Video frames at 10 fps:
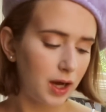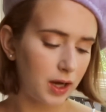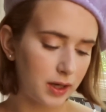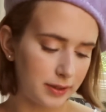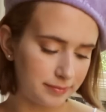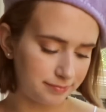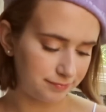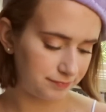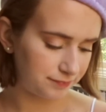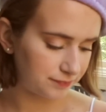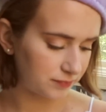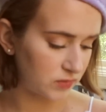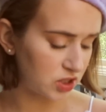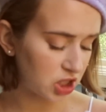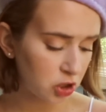
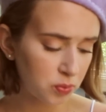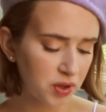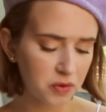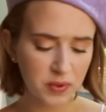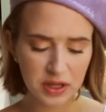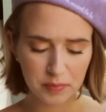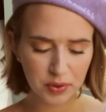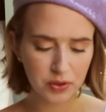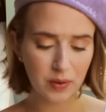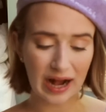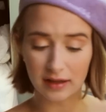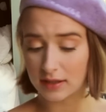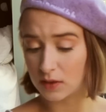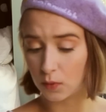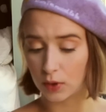The Jungle Book, Winnie the Pooh, Alice in